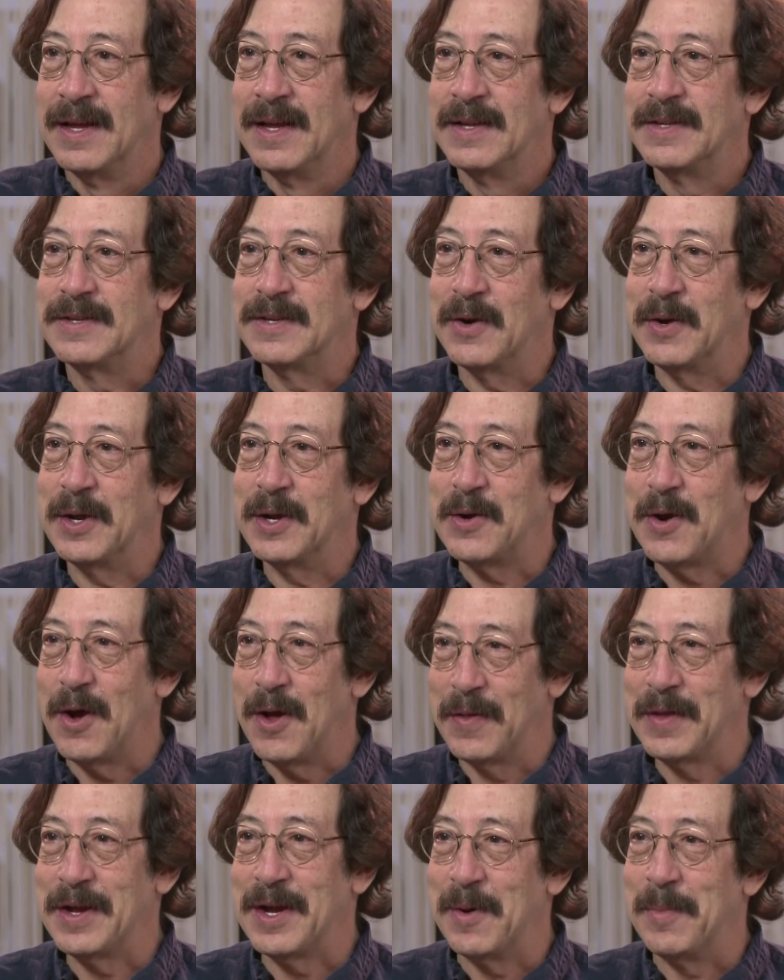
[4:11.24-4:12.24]
So he
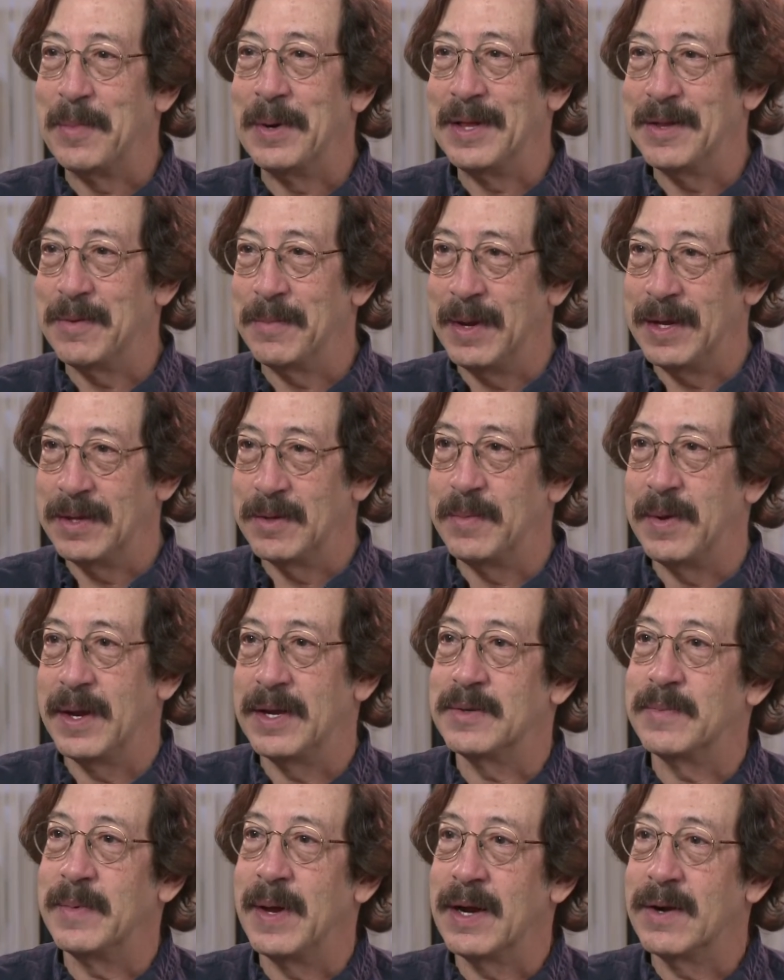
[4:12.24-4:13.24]
called the company that made the
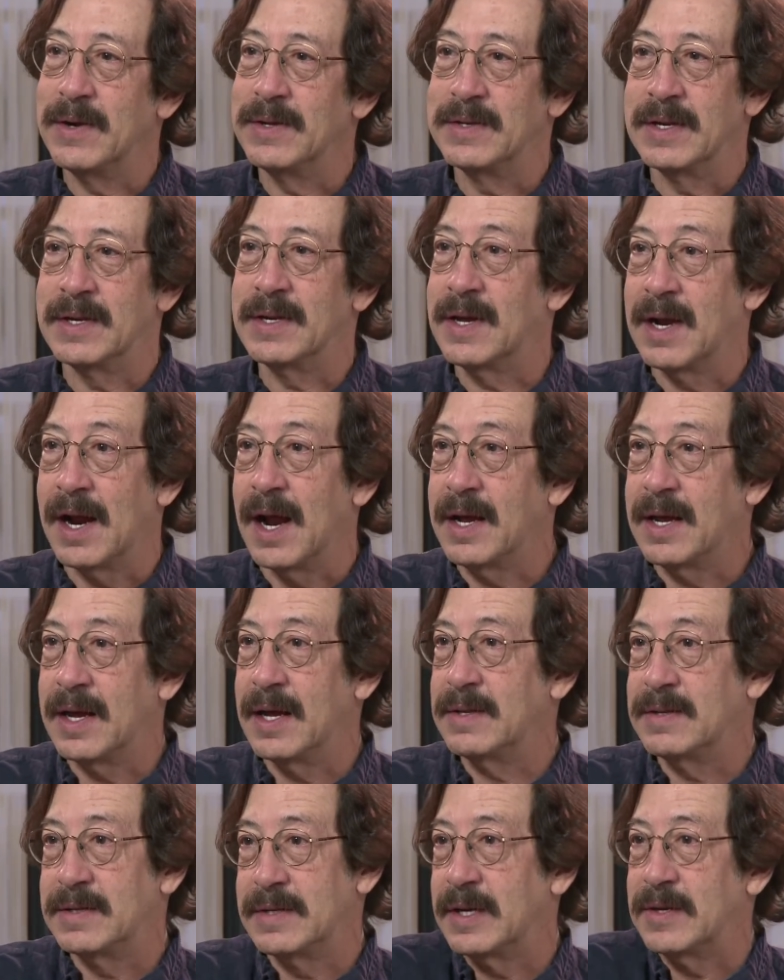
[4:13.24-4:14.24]
pacemaker and said, could I
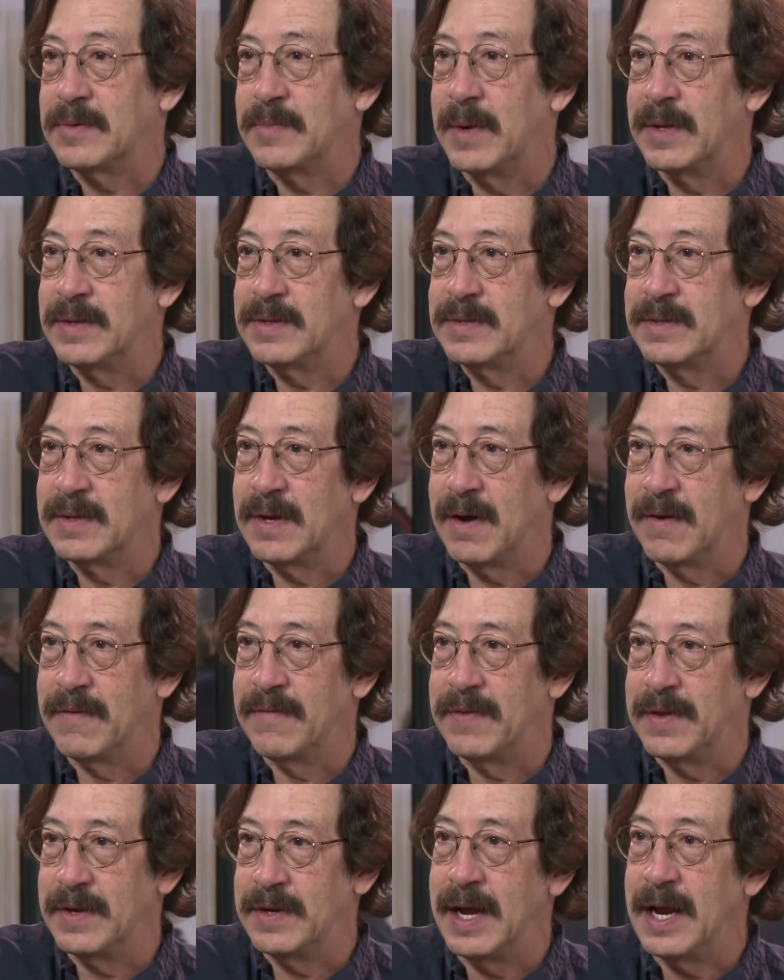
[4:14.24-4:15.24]
get 6 months
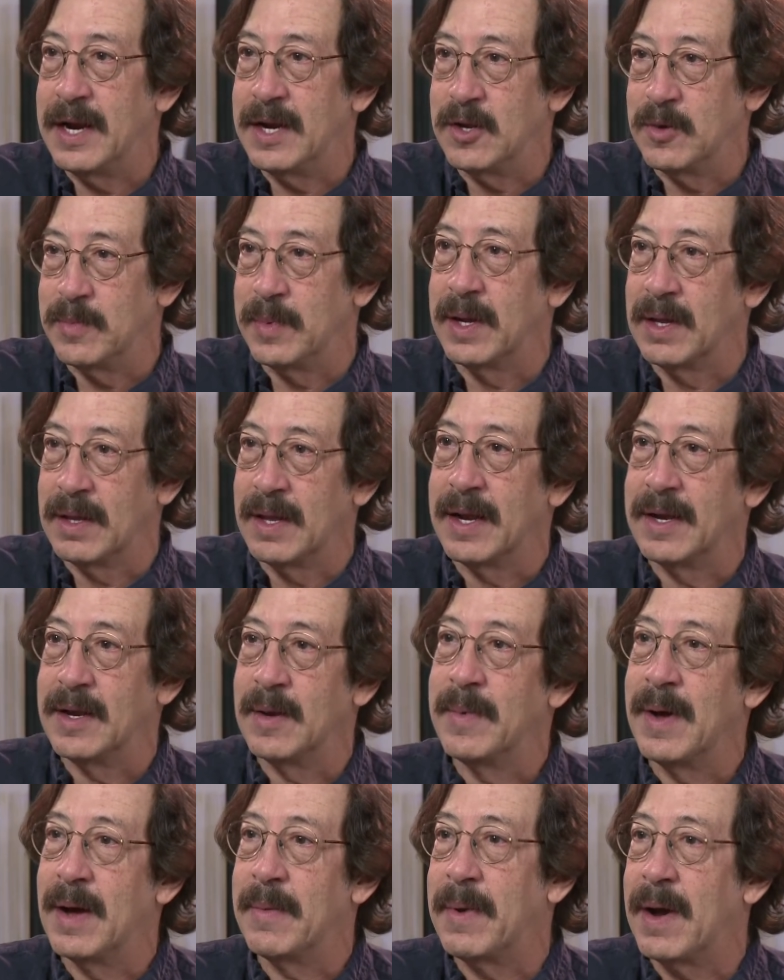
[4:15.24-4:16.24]
of the data you've been collecting
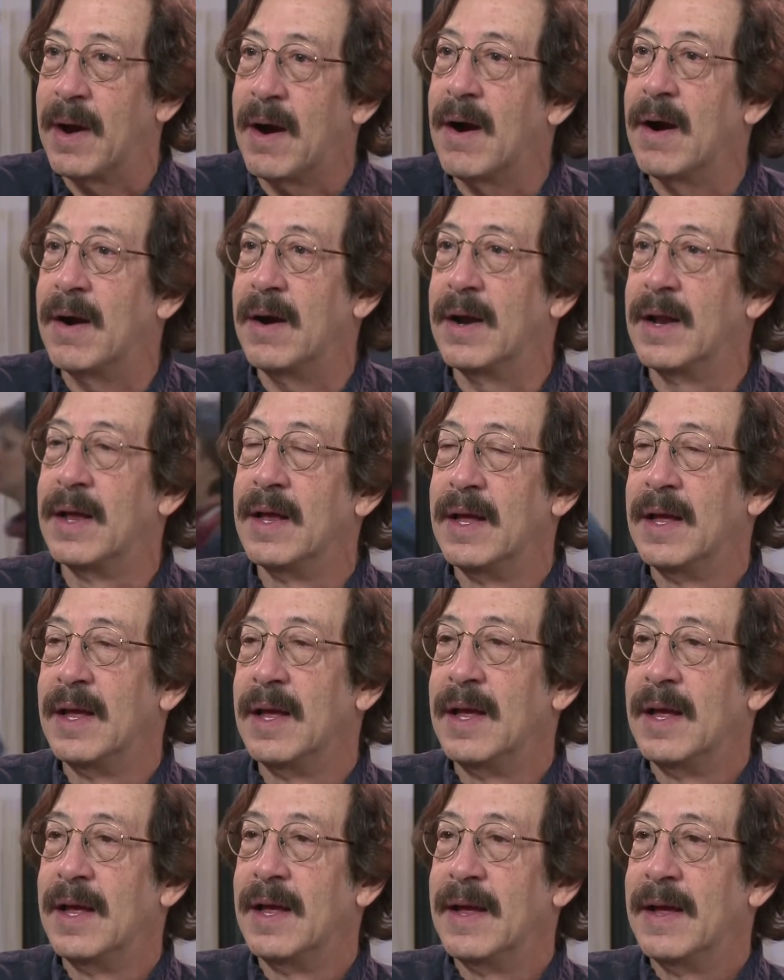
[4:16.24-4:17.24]
about my heart?
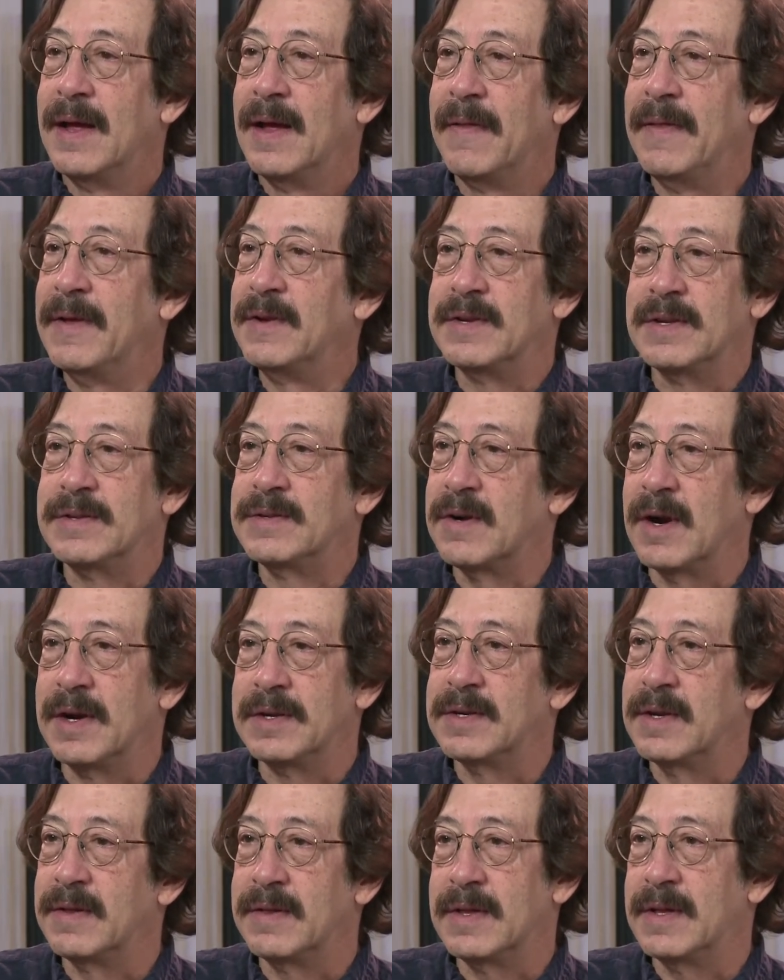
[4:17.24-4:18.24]
And they said, sorry,
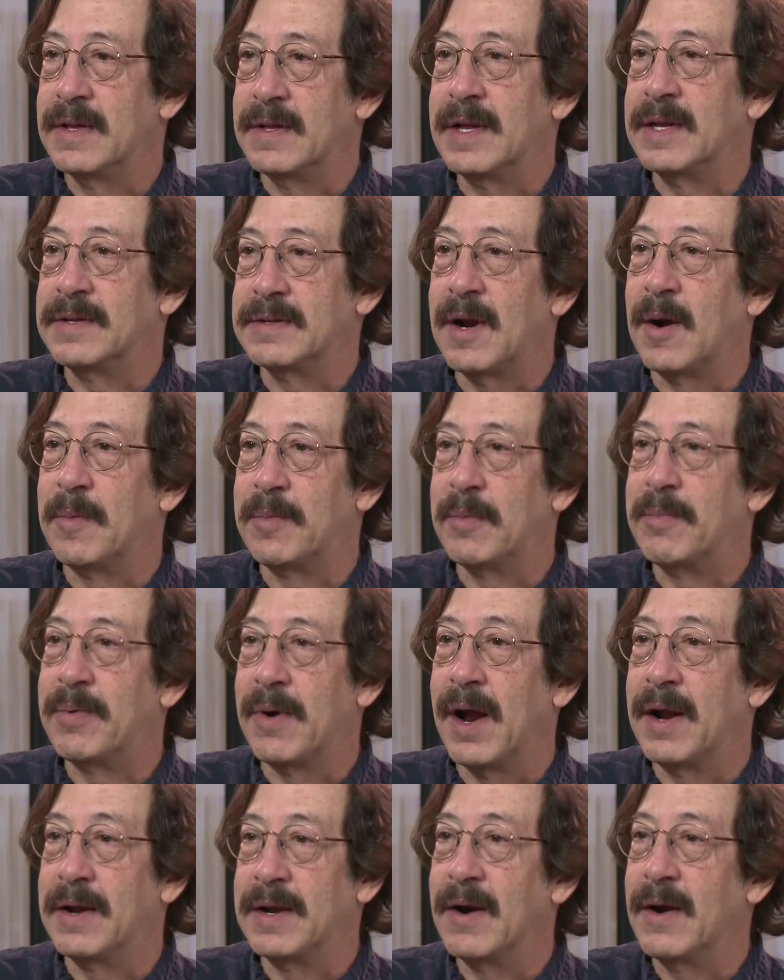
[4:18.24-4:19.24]
that's our
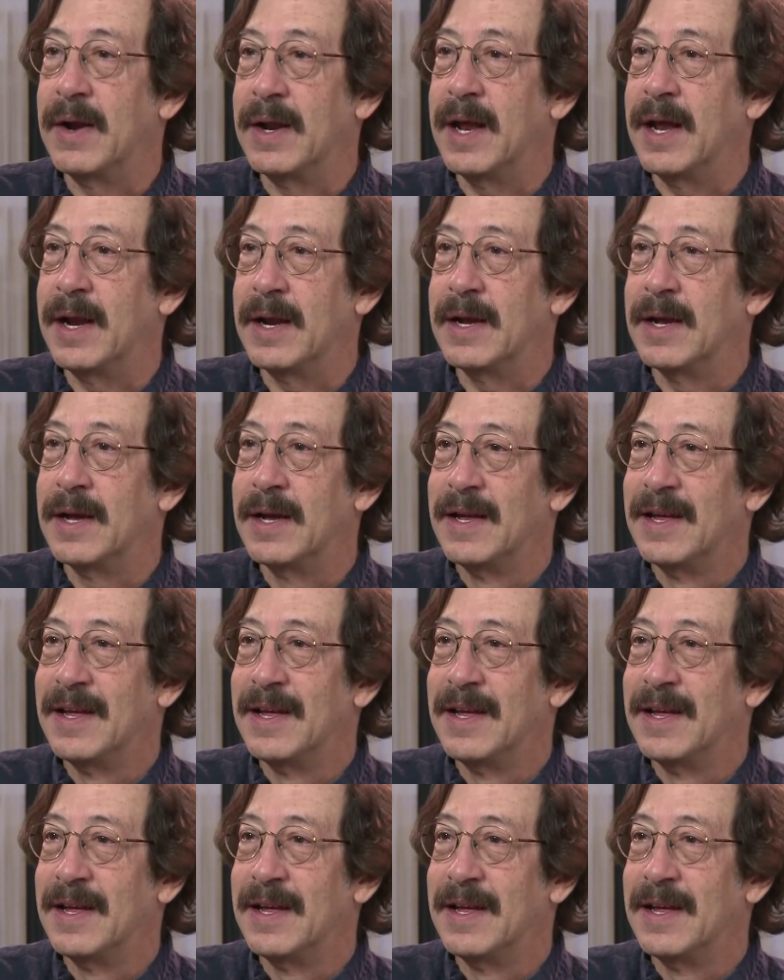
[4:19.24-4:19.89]
proprietary data.